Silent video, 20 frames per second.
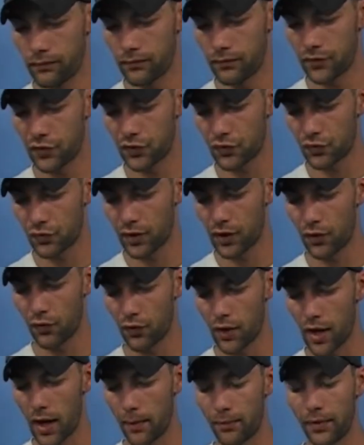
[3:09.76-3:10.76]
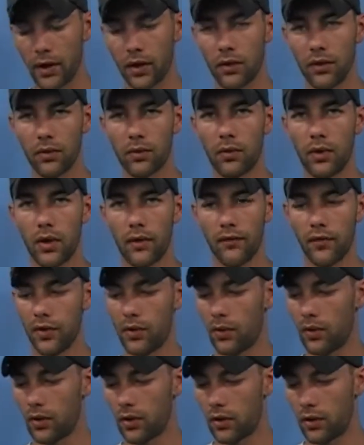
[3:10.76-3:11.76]
string wrapping, or whatever you
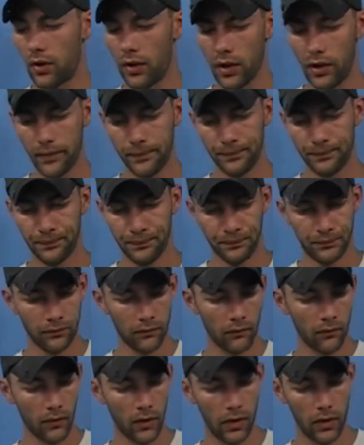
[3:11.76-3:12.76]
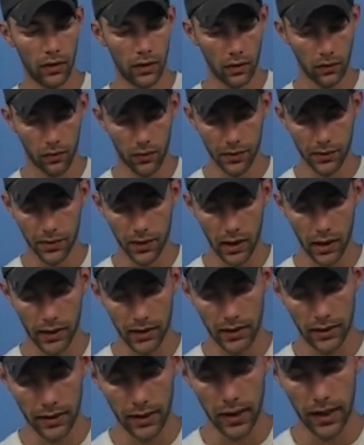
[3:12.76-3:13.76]
want to call it. And then of course they got
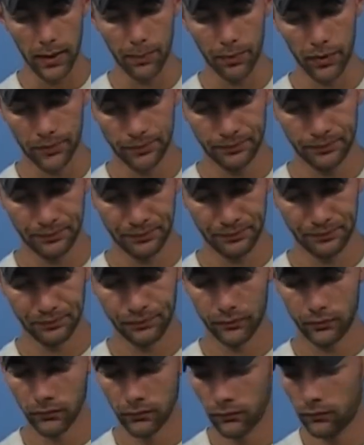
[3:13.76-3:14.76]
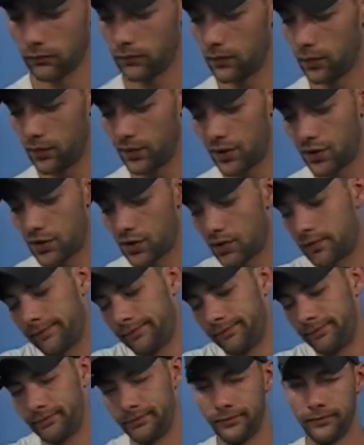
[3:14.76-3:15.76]
the tape, which
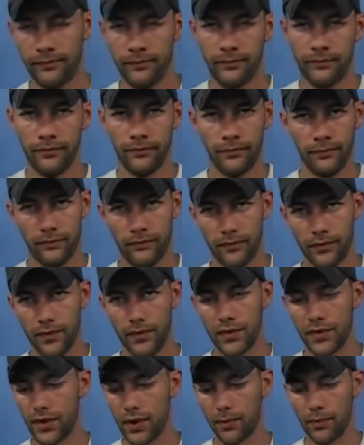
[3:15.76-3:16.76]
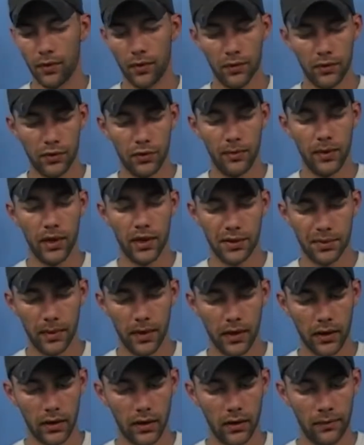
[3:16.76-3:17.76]
ZEBCO to be
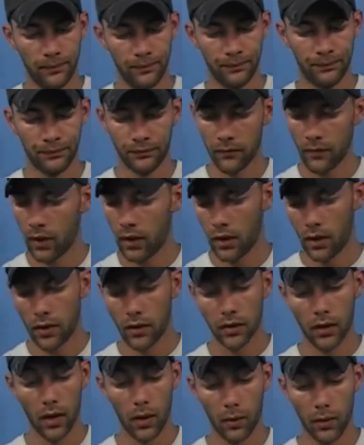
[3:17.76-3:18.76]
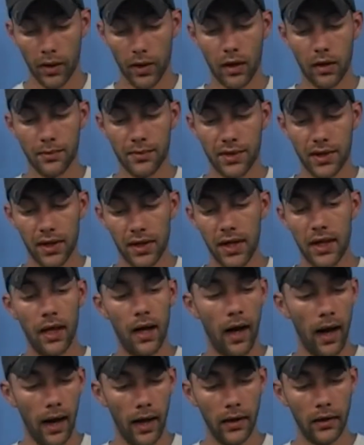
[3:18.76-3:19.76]
expected. Now when it comes to the
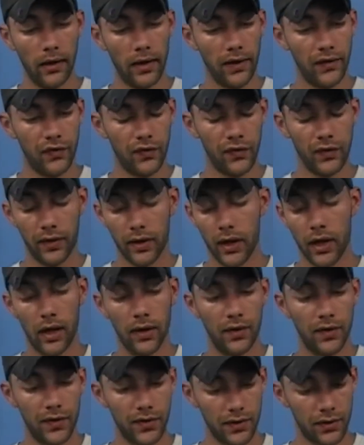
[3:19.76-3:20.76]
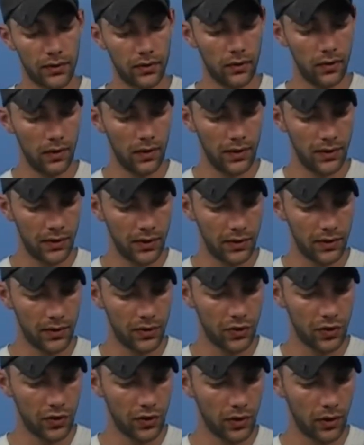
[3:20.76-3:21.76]
eyelets, and again this
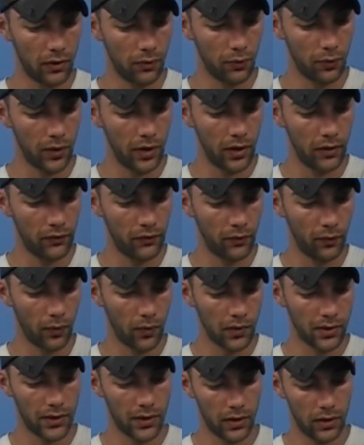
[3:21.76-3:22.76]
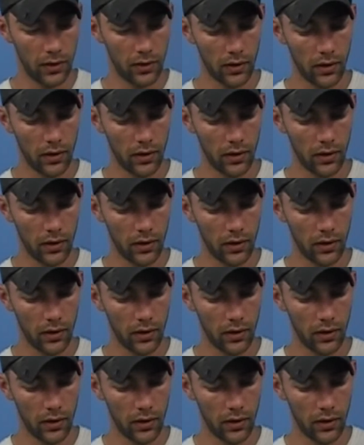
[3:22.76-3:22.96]
is reinforced,